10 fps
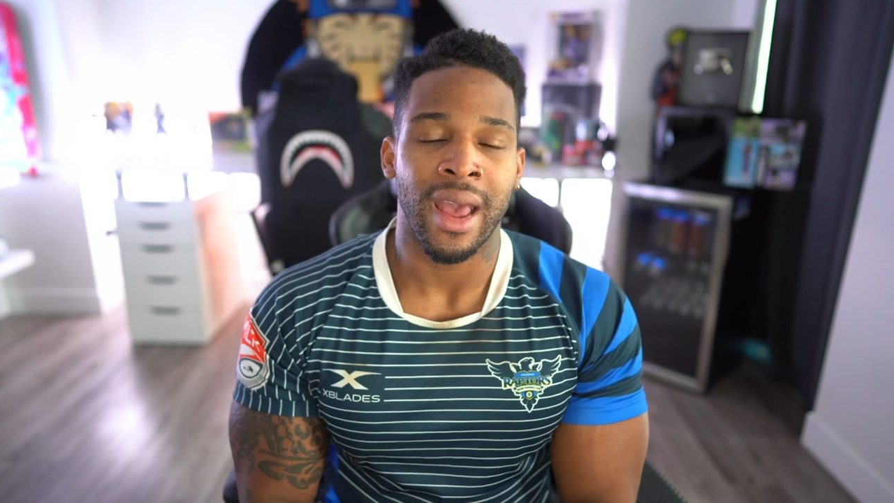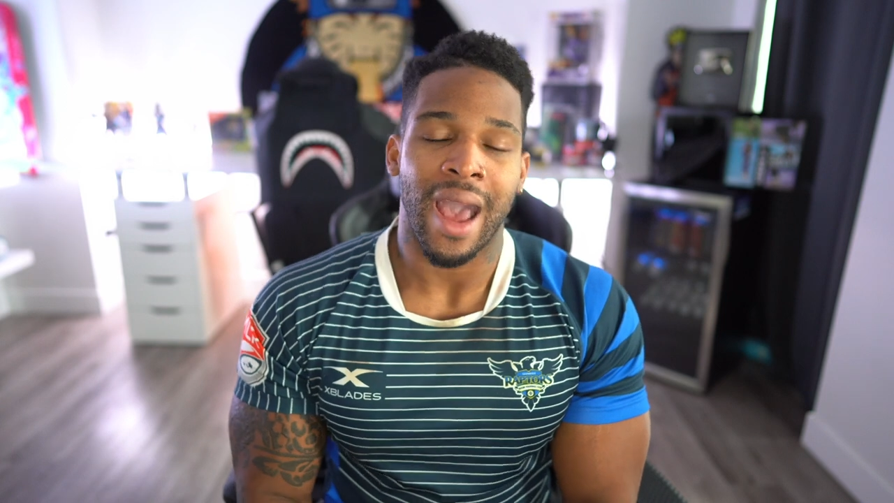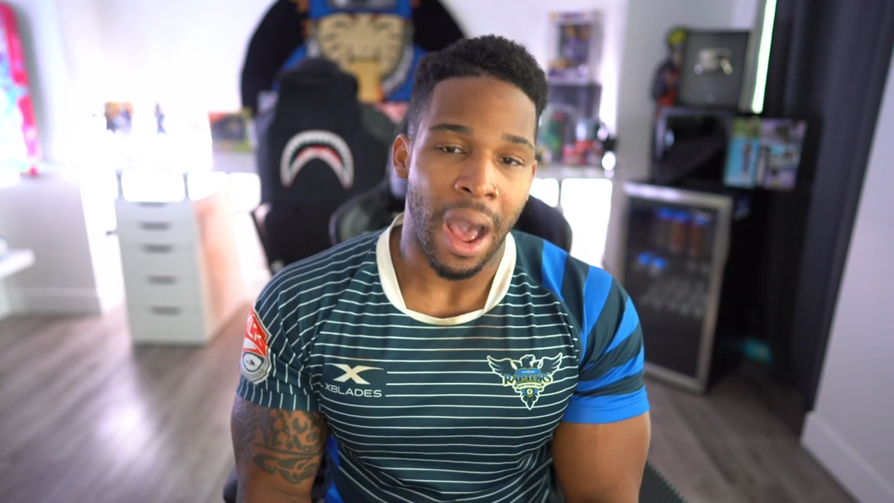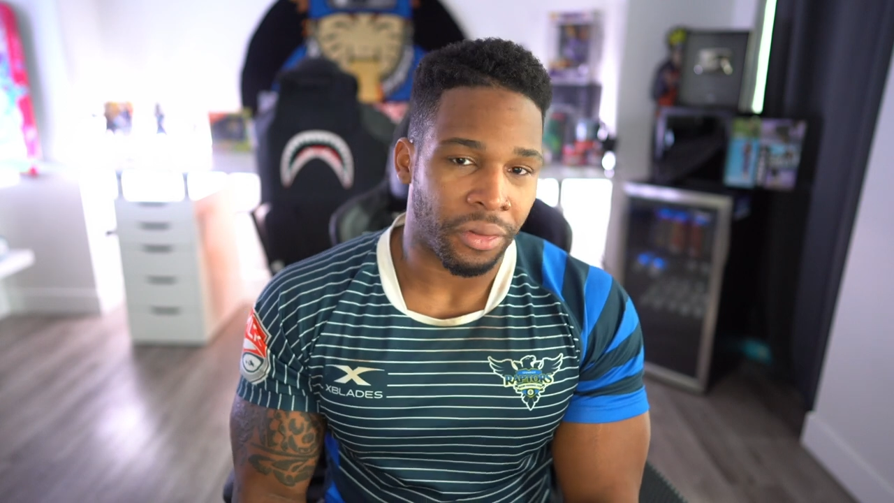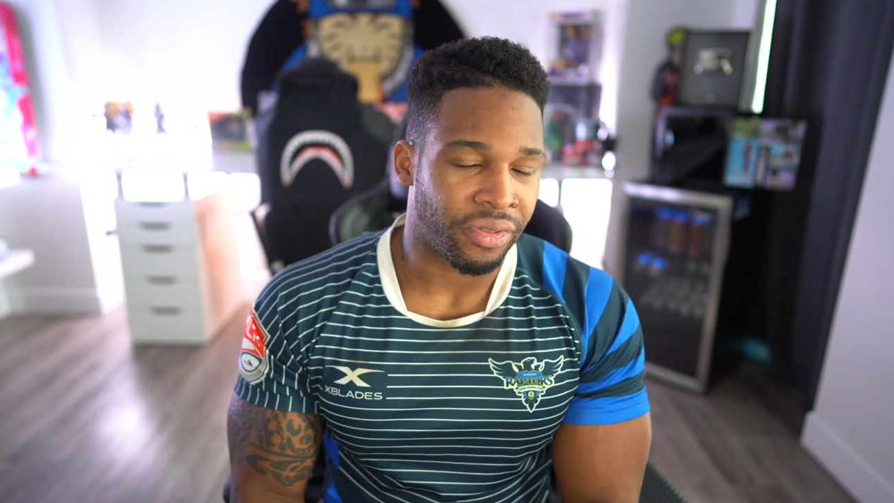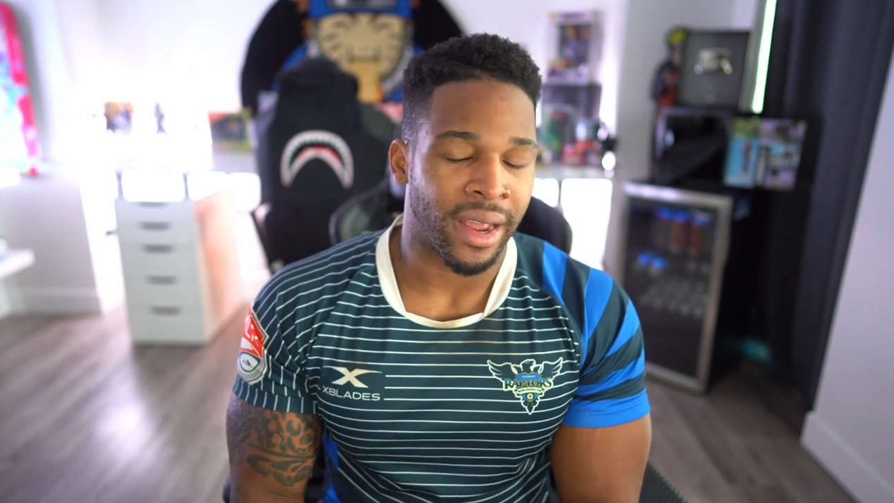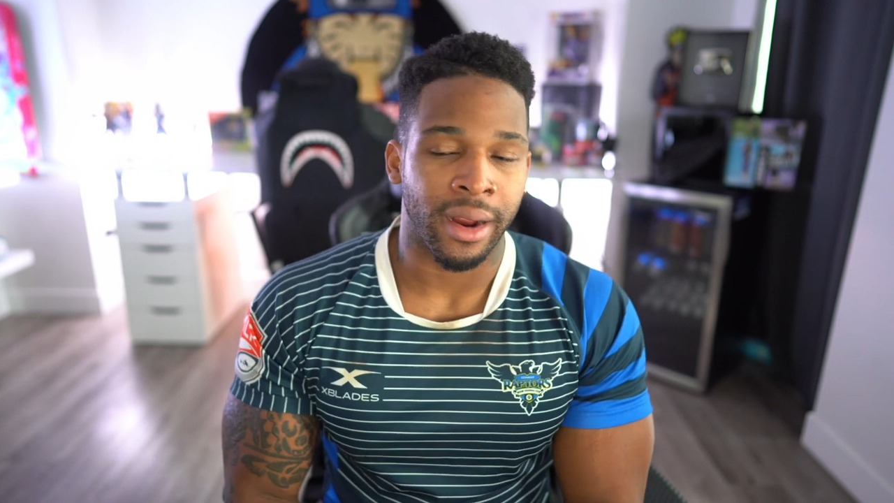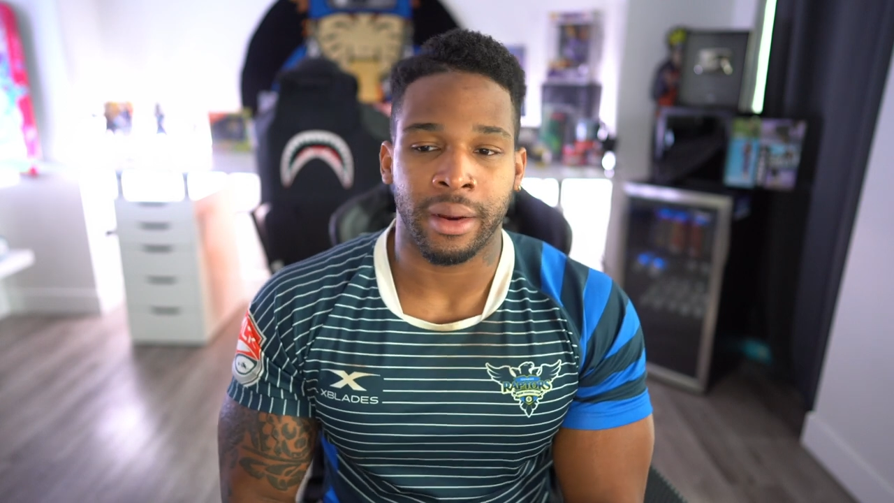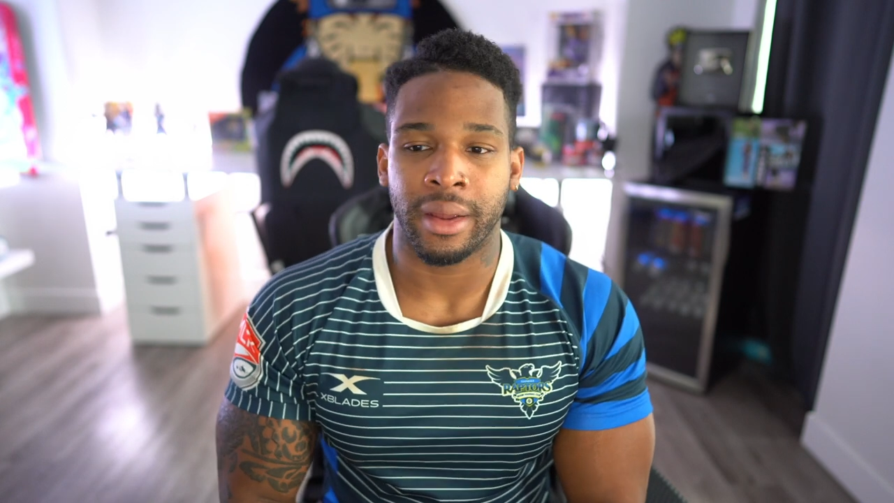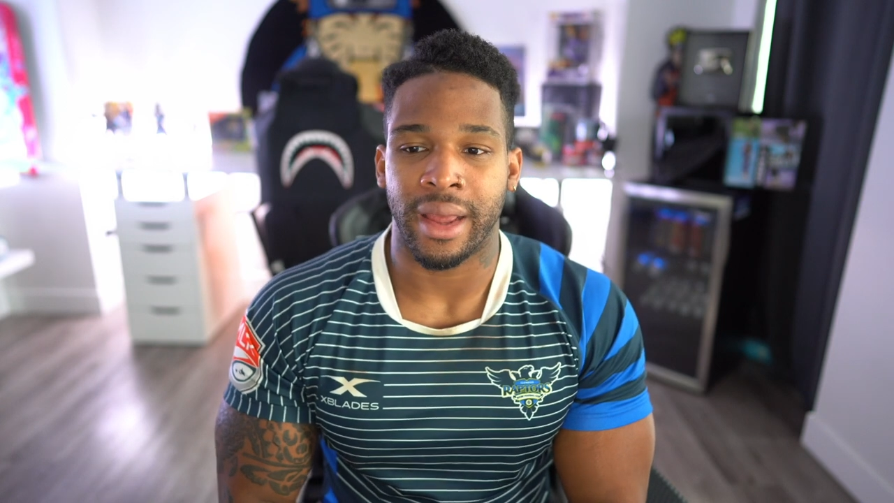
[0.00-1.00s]
out
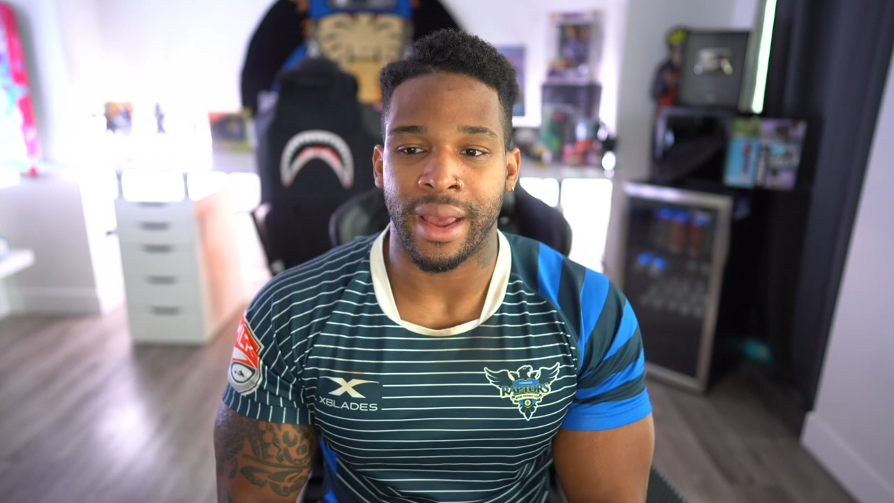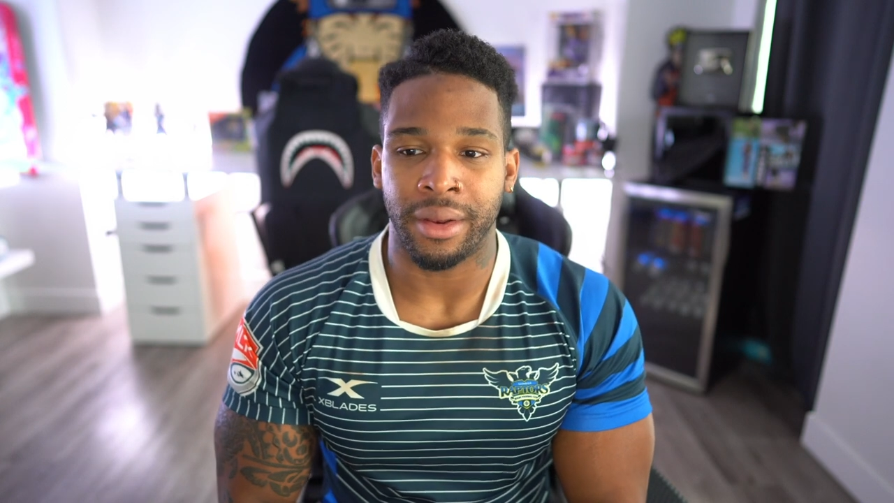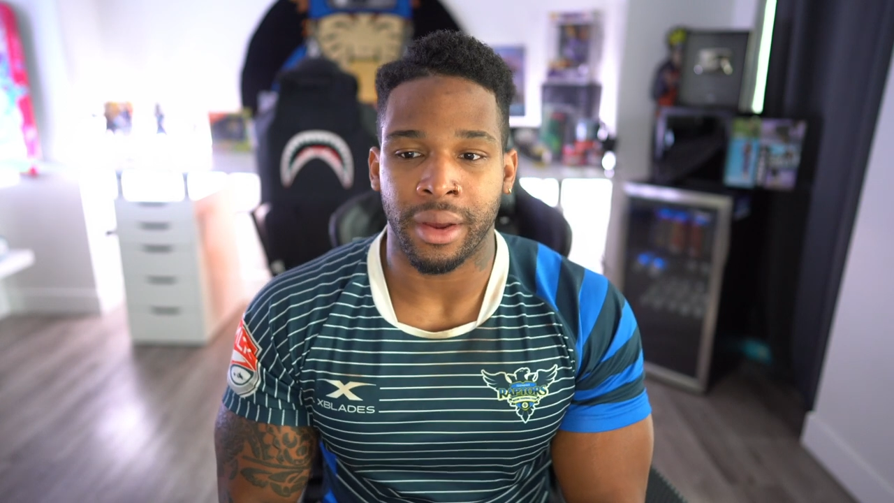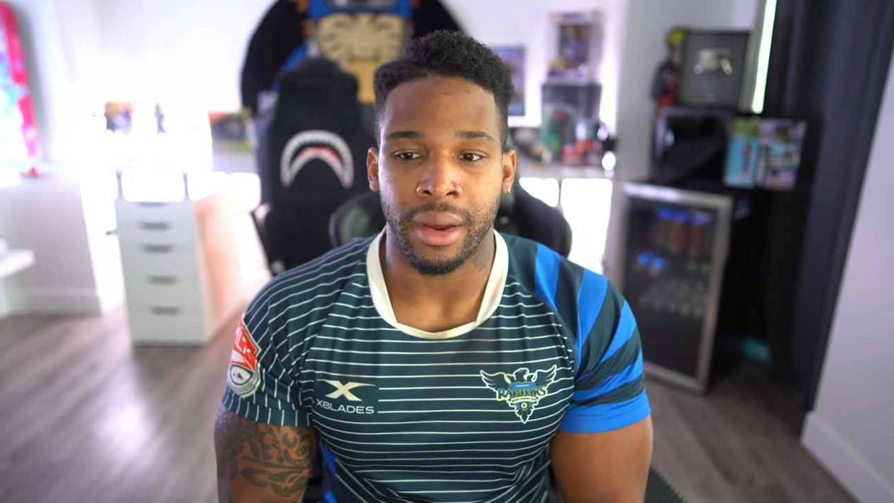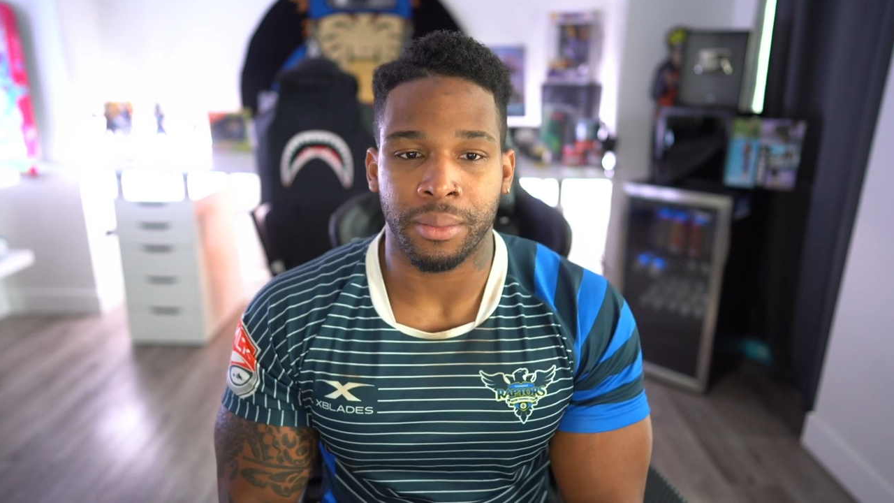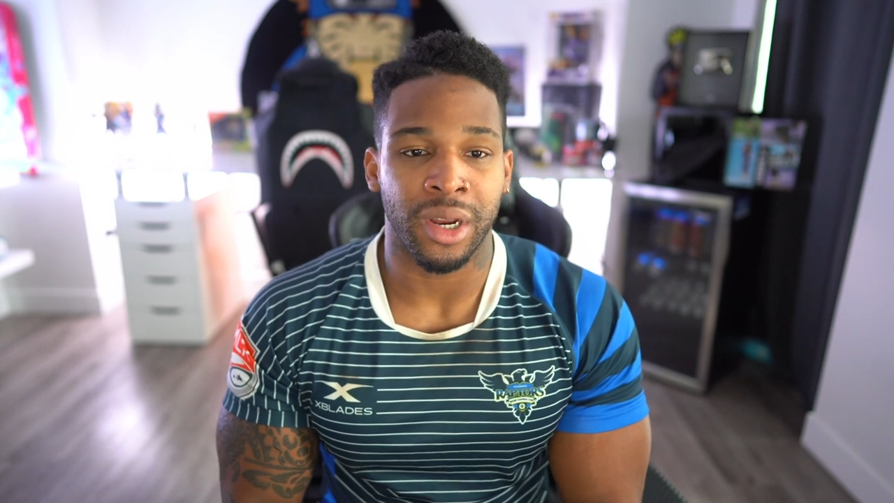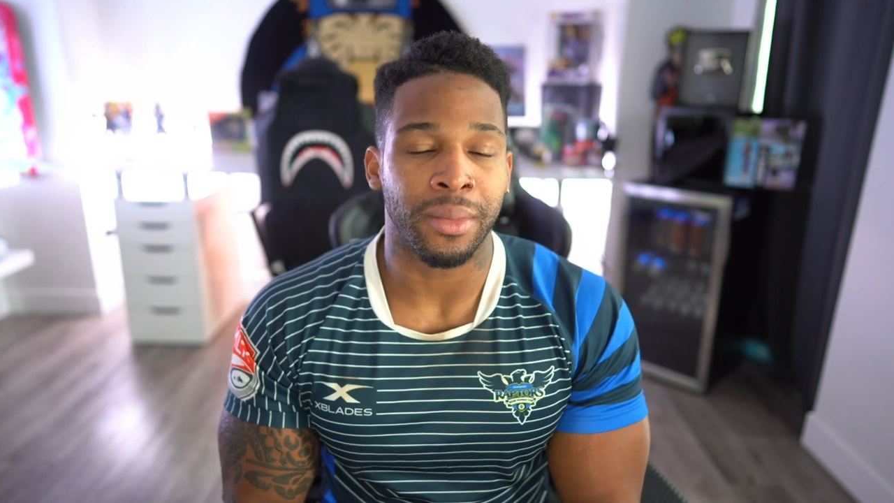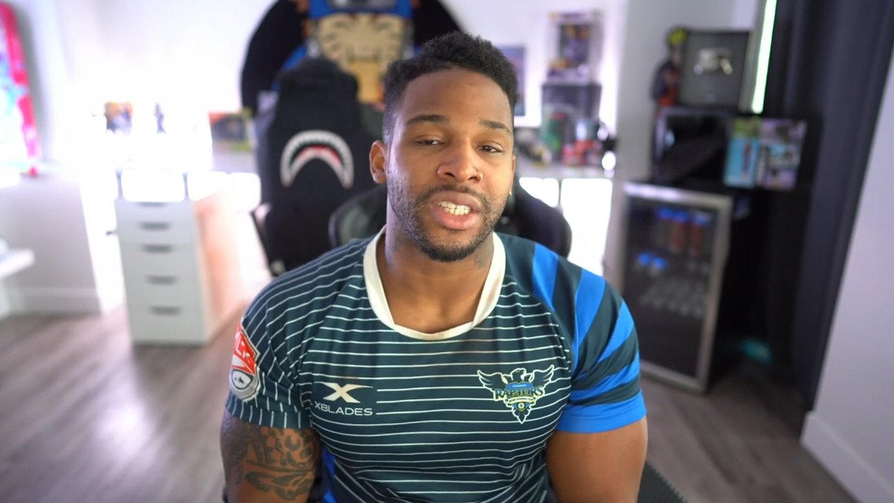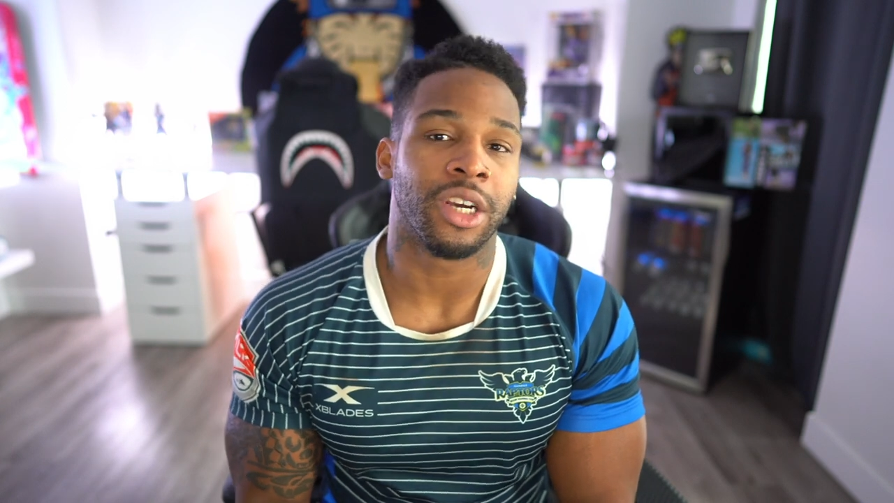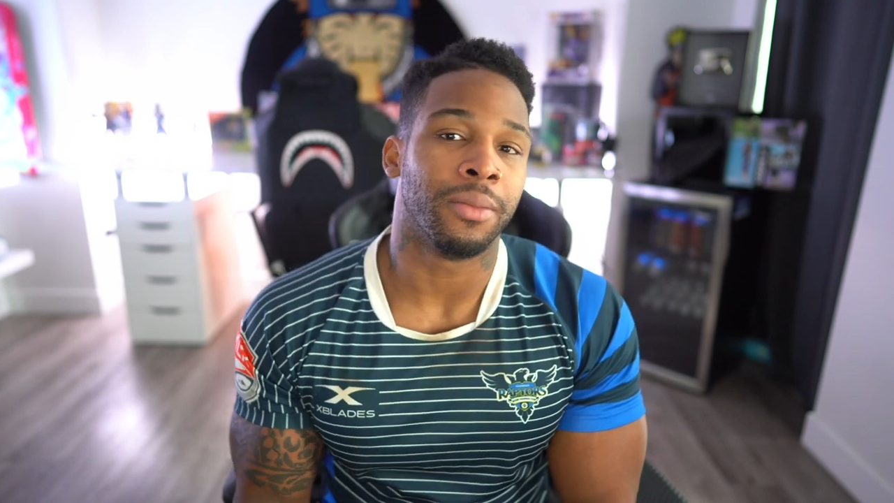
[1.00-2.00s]
there and pretty
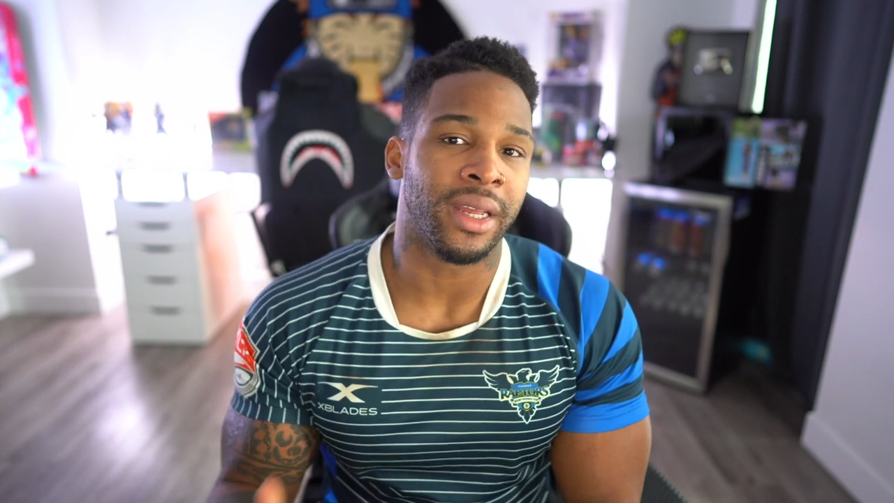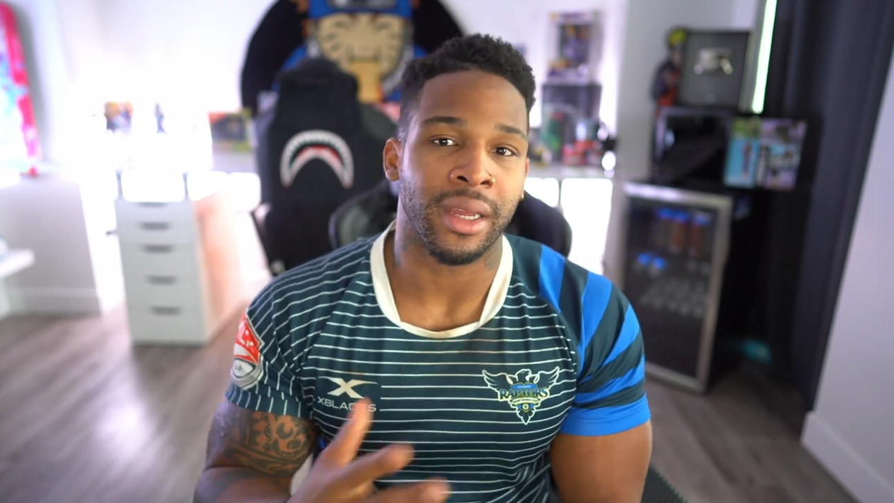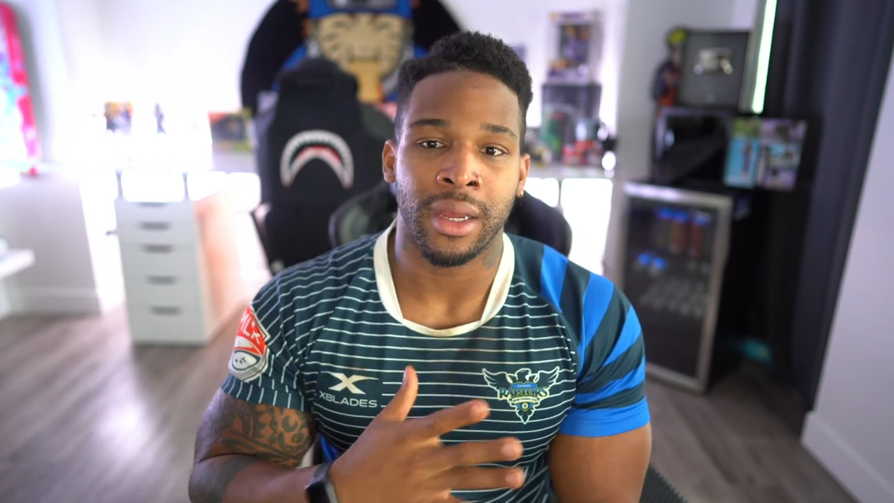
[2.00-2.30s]
much help me